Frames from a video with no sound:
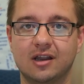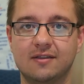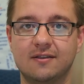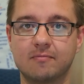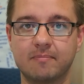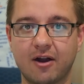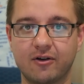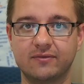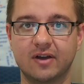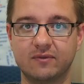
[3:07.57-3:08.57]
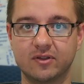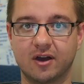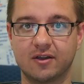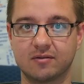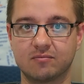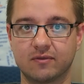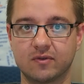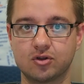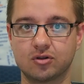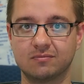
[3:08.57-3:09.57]
is the comparative advertising
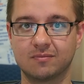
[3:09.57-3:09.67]
provision.